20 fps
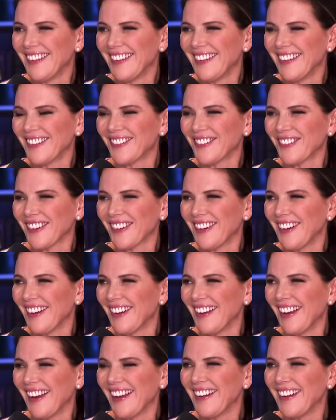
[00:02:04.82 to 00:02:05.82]
It's pretty
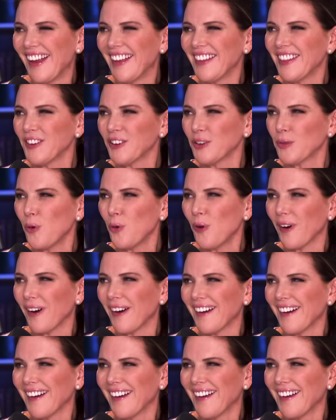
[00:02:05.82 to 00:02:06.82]
good. And there's more.
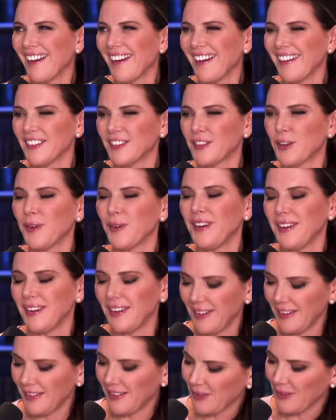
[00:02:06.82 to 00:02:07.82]
So
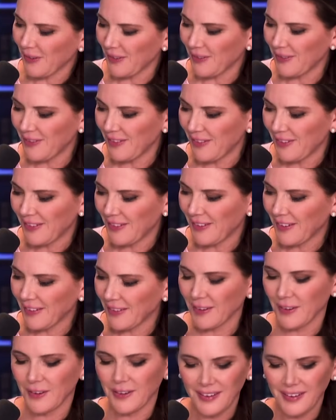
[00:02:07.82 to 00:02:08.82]
he sort of, you know, says,
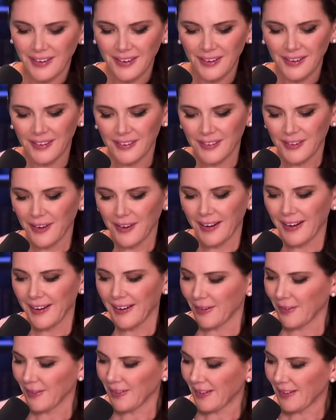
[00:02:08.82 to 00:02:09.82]
look, you know, he's great.
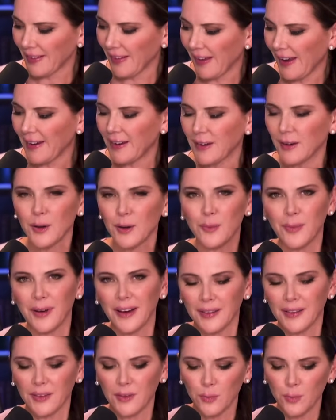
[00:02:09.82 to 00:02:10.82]
I really like him. I
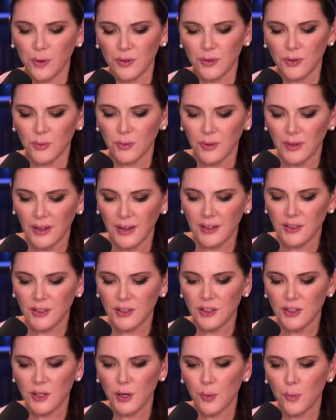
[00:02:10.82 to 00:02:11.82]
had this personal
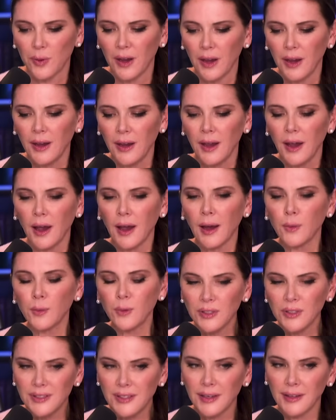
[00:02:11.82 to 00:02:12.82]
relationship. I
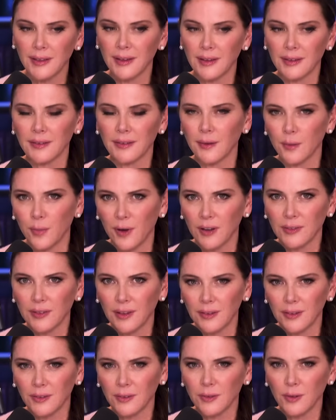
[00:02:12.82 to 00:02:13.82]
will say this about
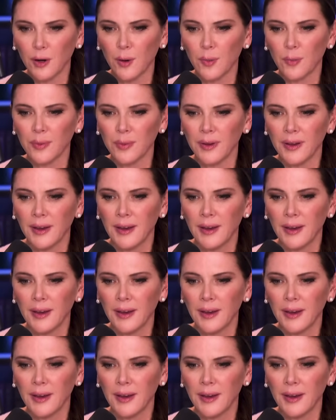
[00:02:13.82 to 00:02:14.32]
Donald Trump.